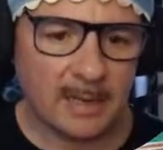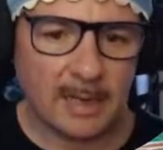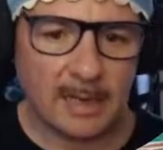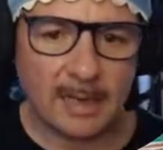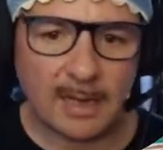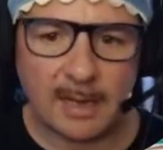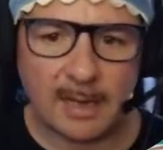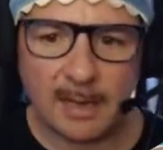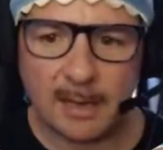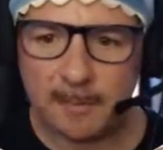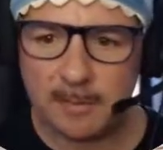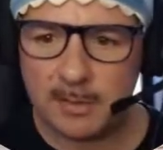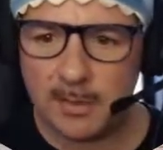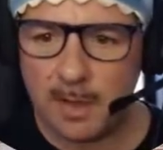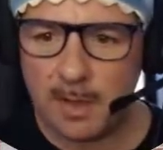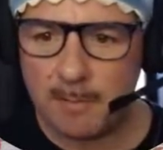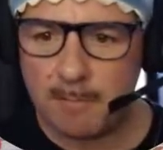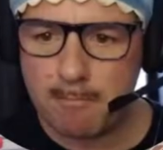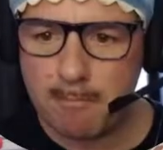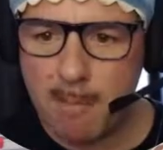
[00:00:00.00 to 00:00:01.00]
so
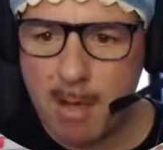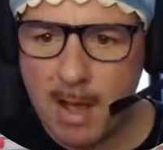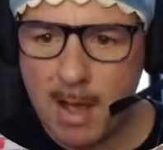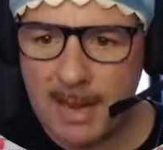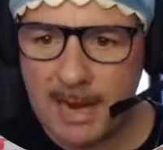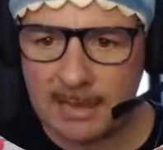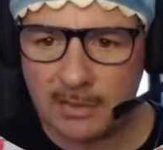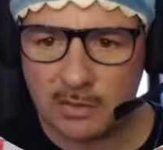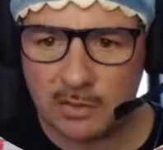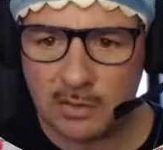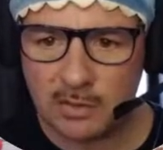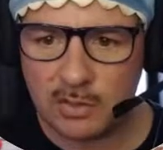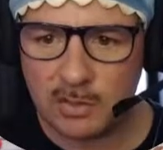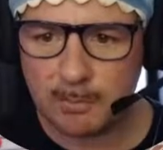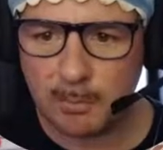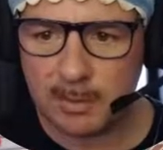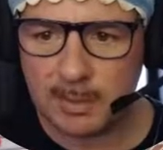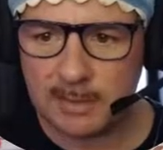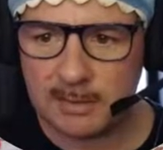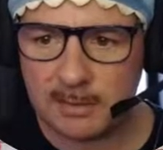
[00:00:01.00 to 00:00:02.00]
I might actually
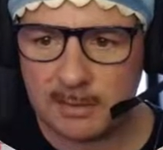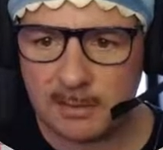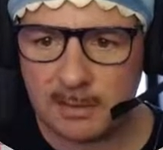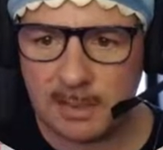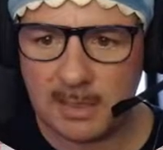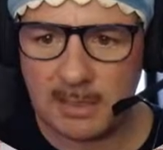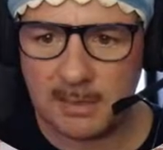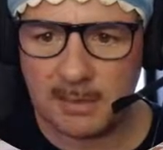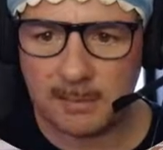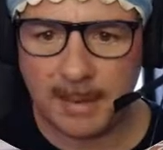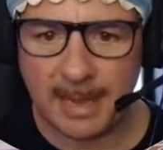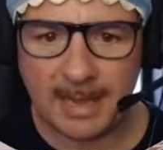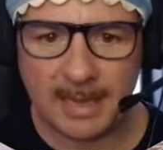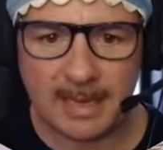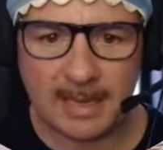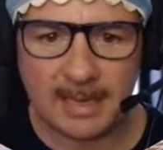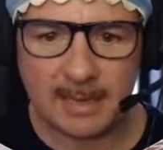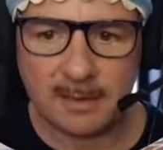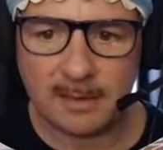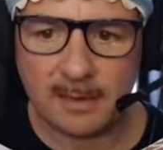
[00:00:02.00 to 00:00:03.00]
just put this back
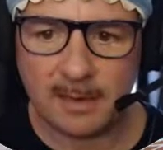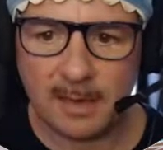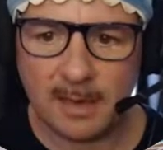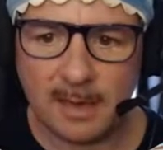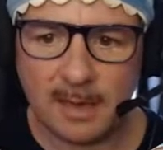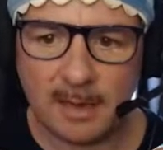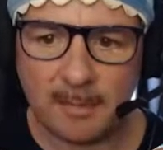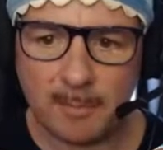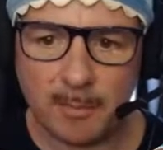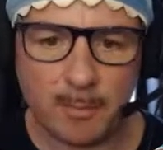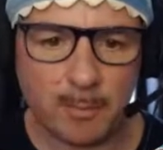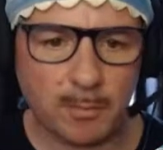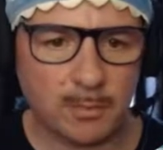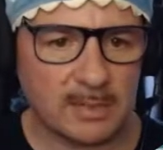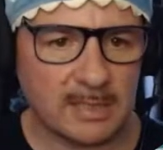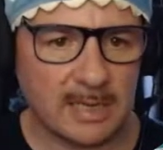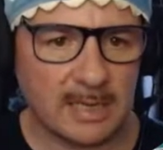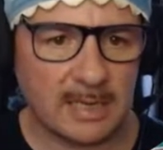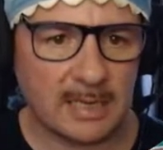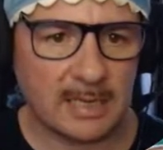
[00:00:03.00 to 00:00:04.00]
in, but we'll
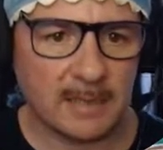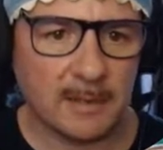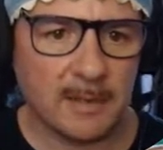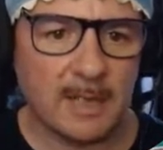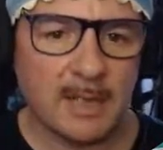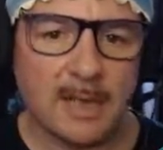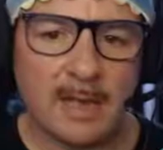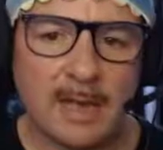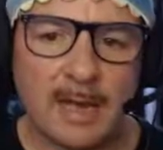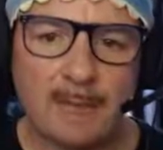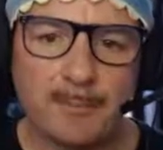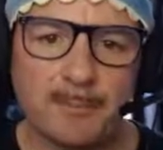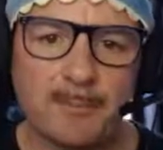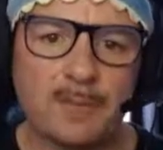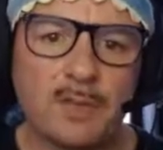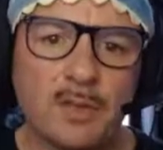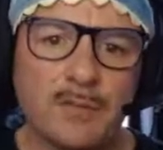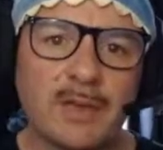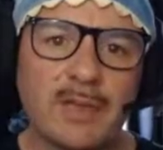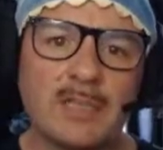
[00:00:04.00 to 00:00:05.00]
see.
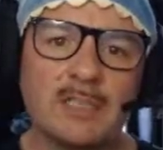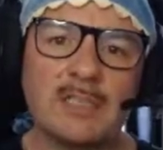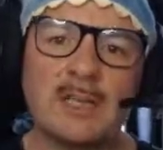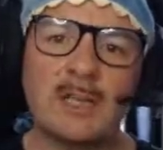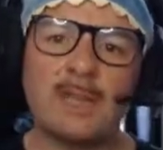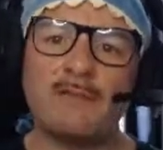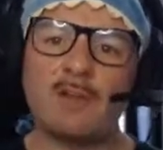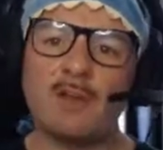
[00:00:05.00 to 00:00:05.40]
Don't forget to leave your